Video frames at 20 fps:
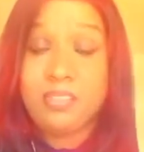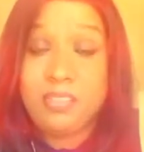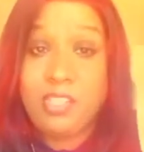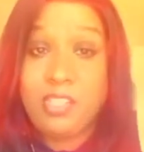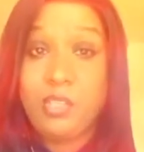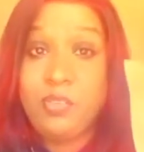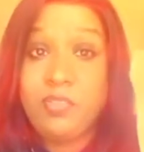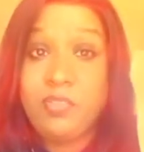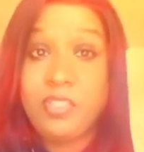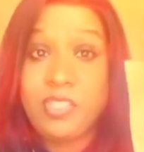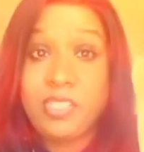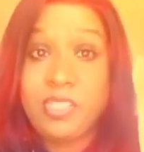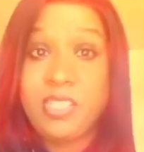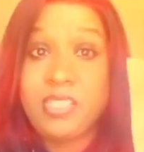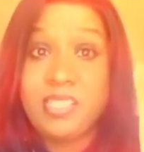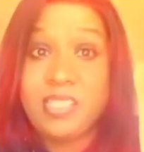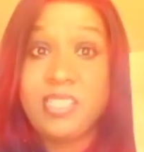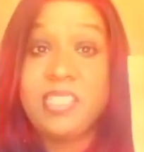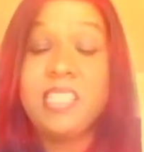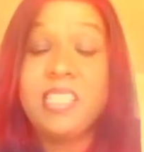Universe
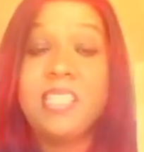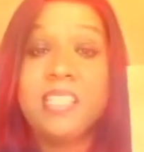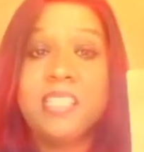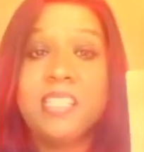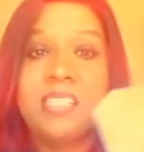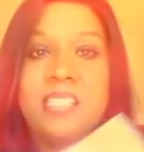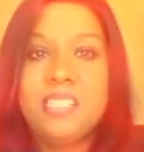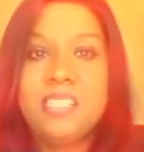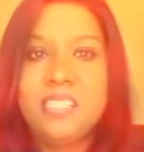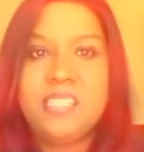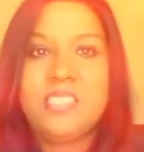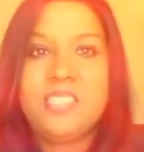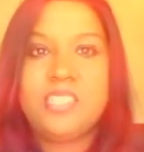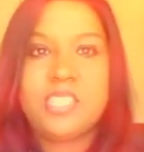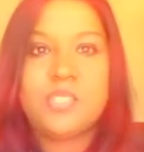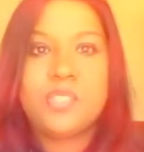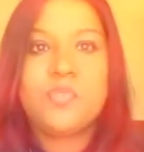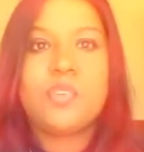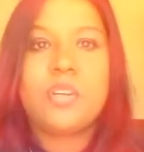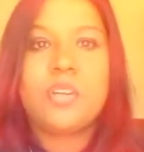doesn't see this. This is
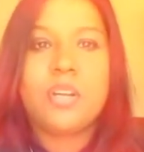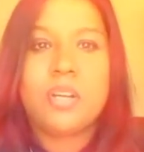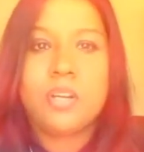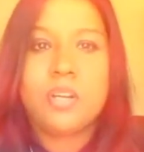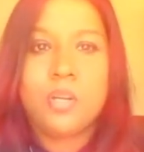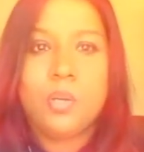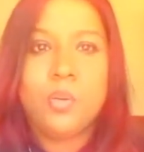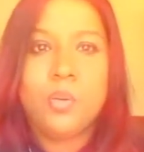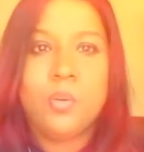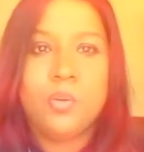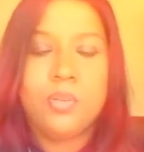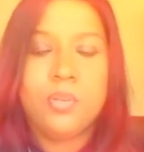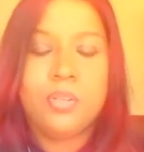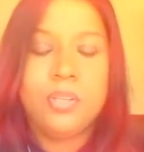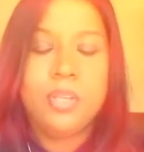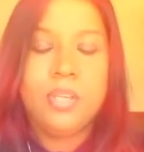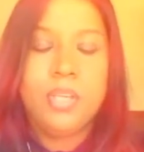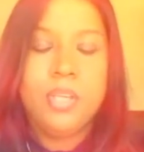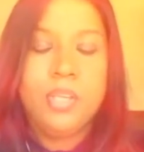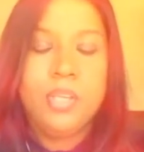just for our own
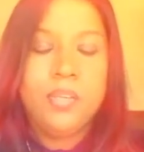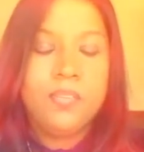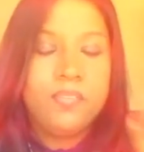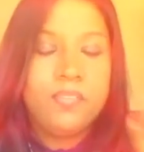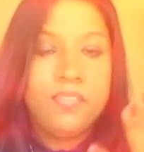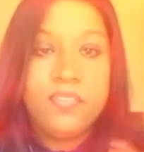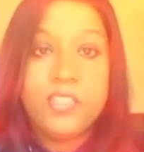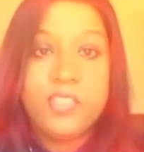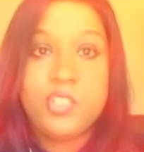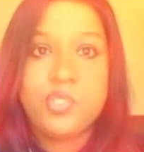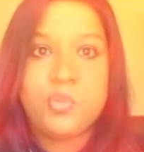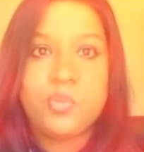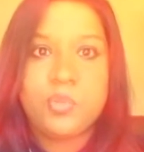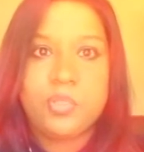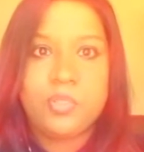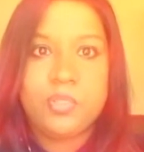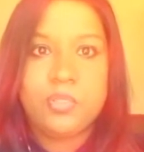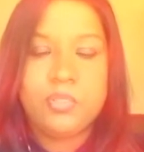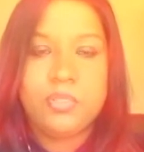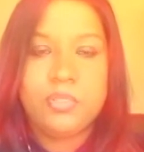
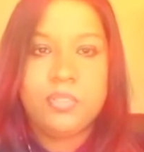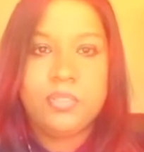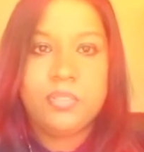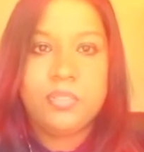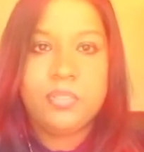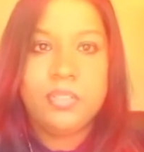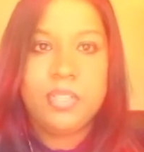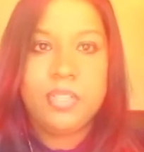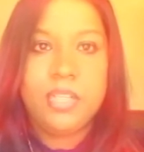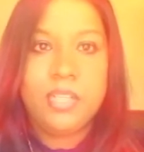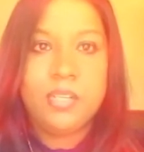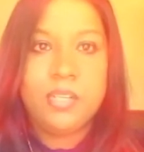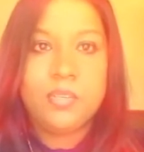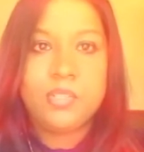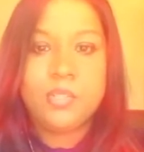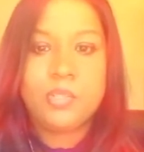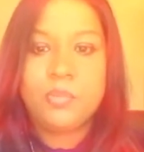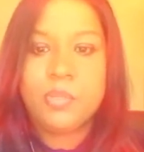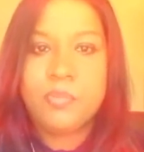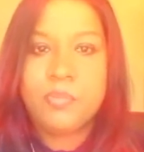visual, you know,
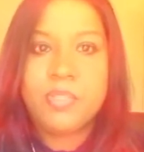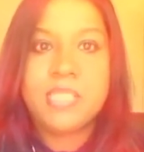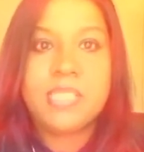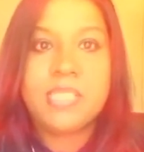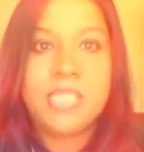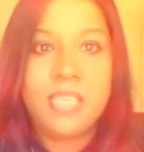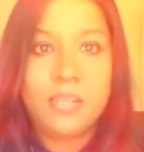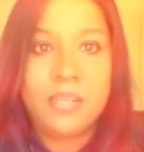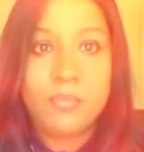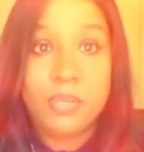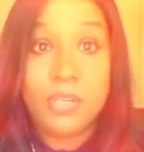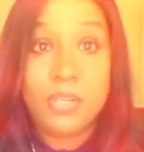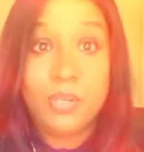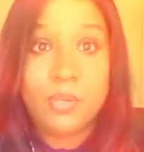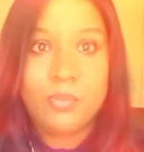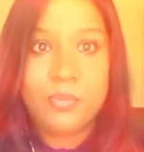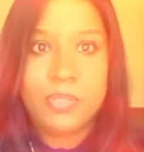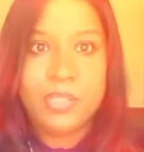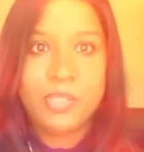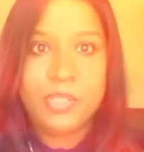so when we see it, we know
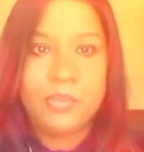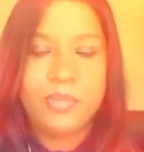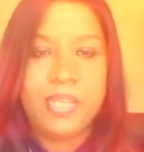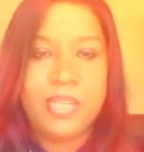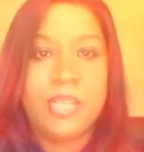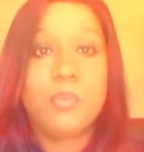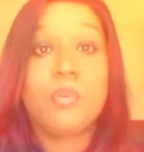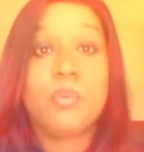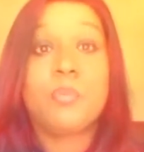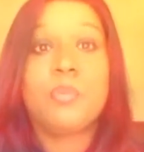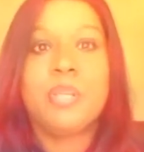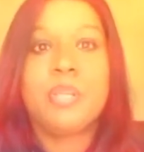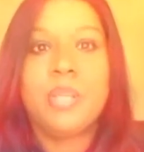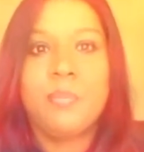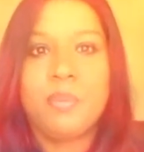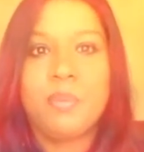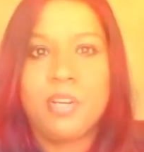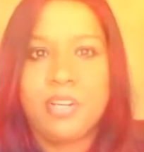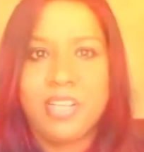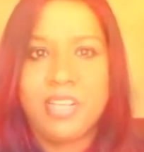we're doing it and we're
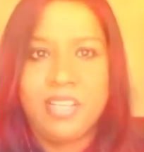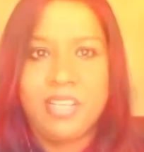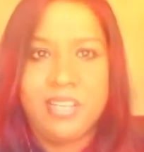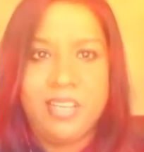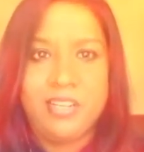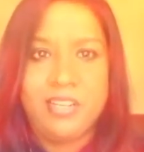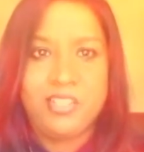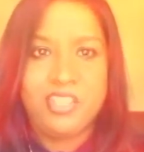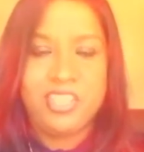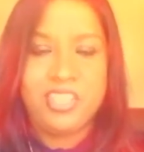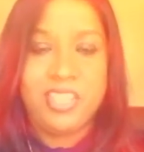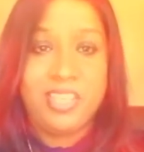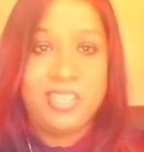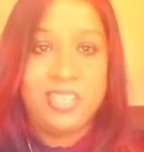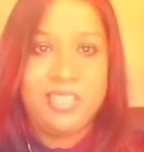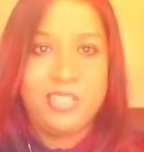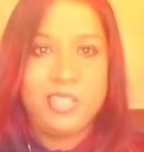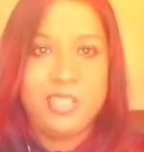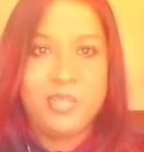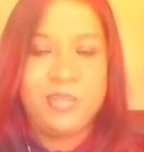putting our energy
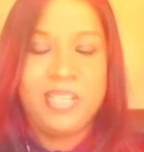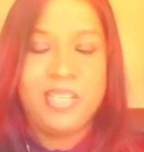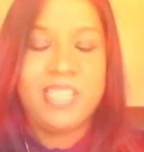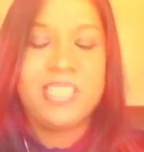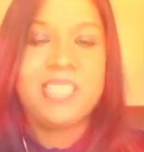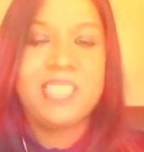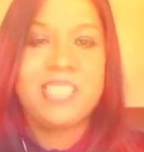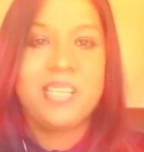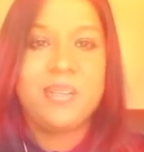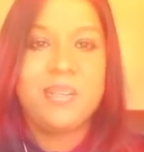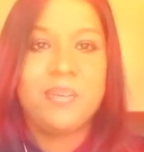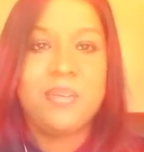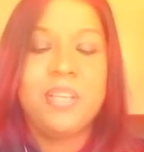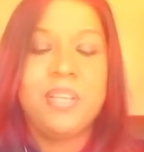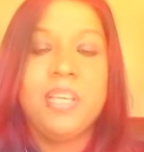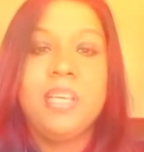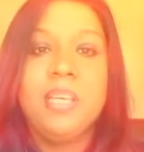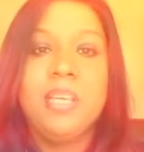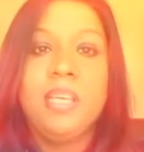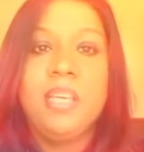into it. So
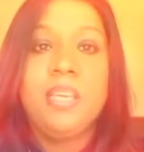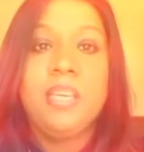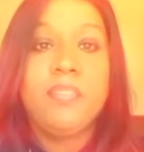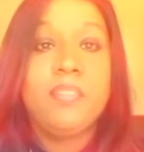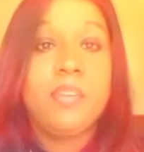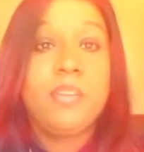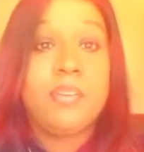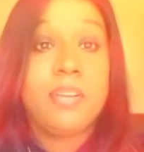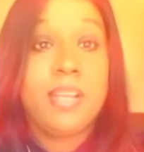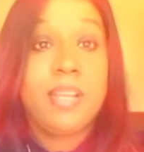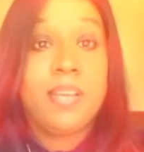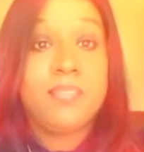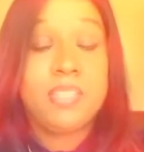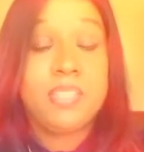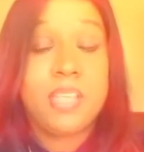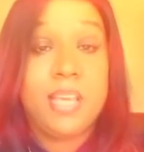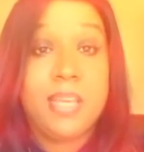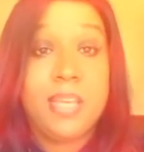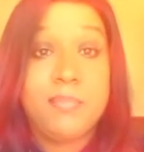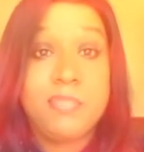if you don't have
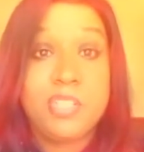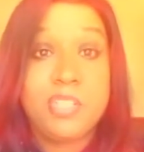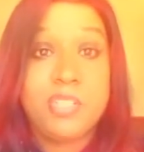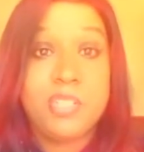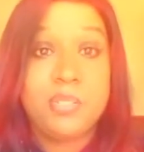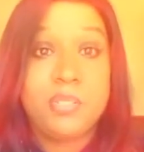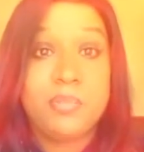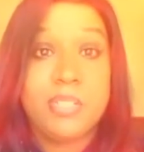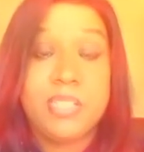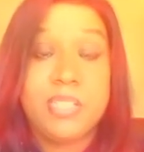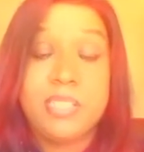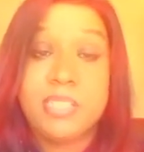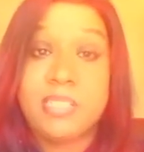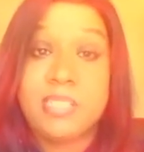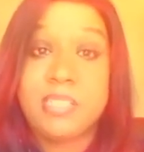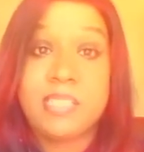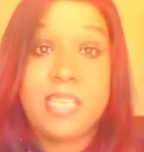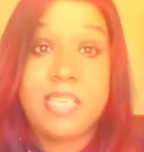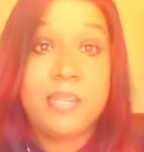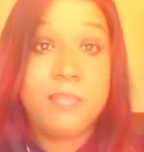time to do it,
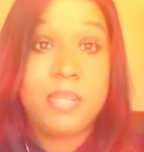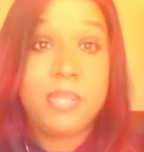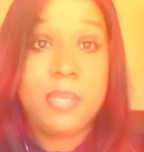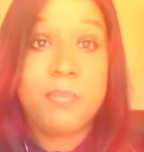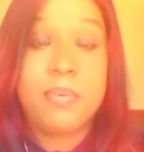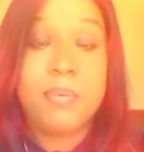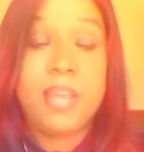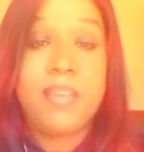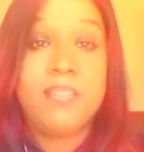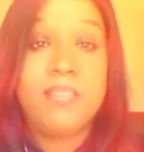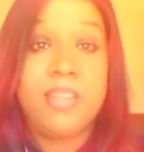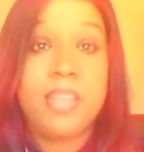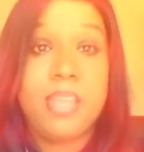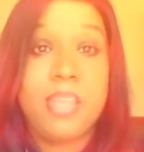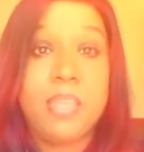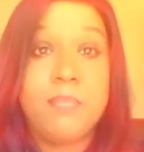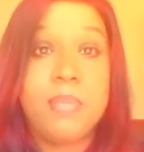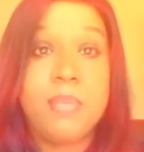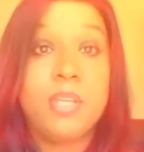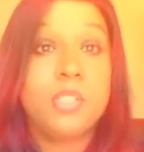just send me a private
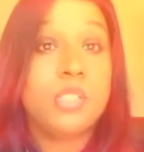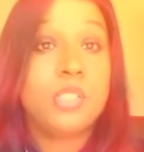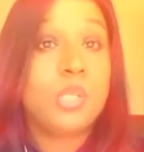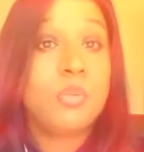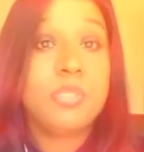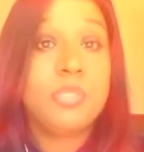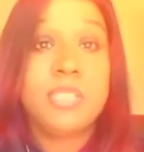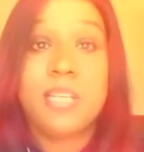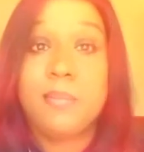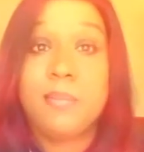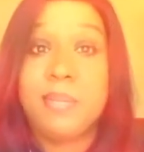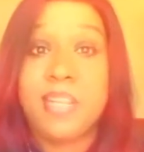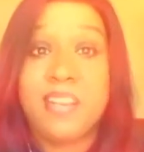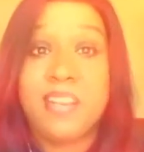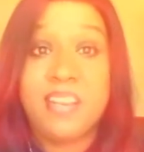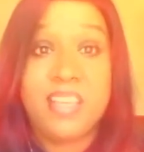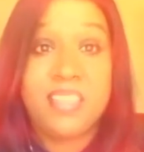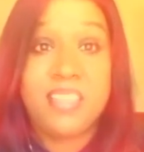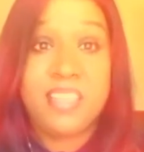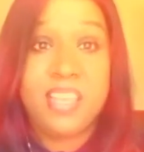email. Don't tell me
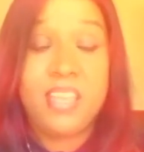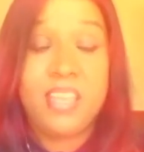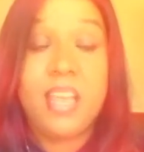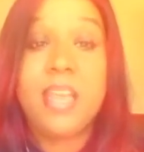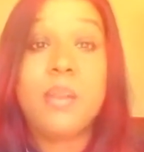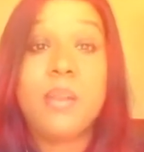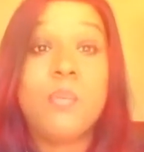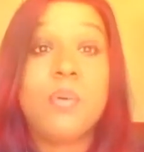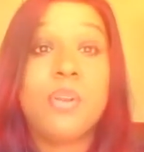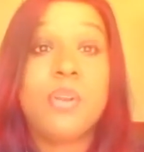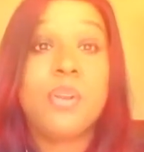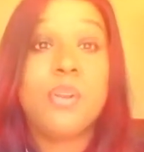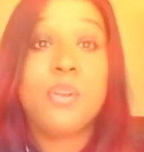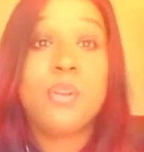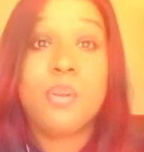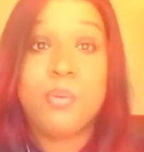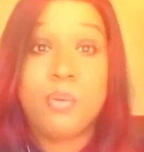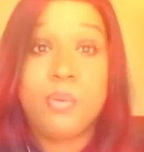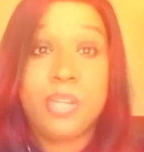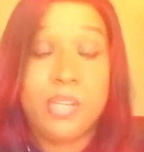nothing. I don't want to
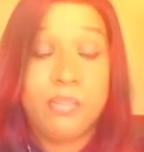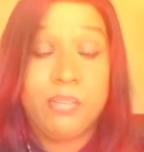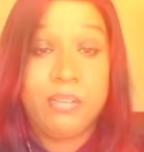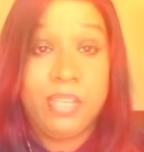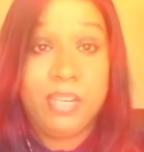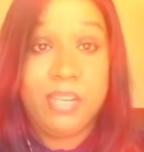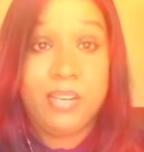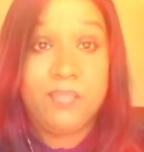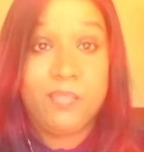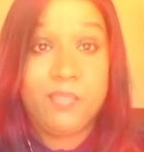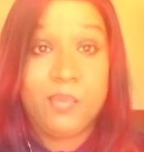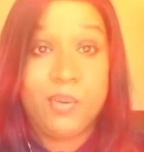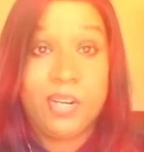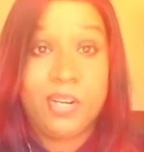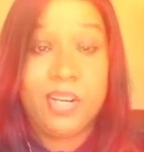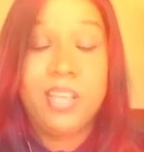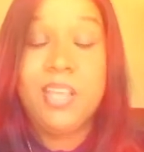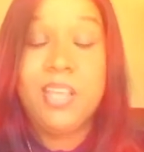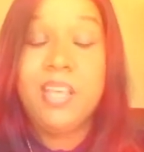know what you need it for.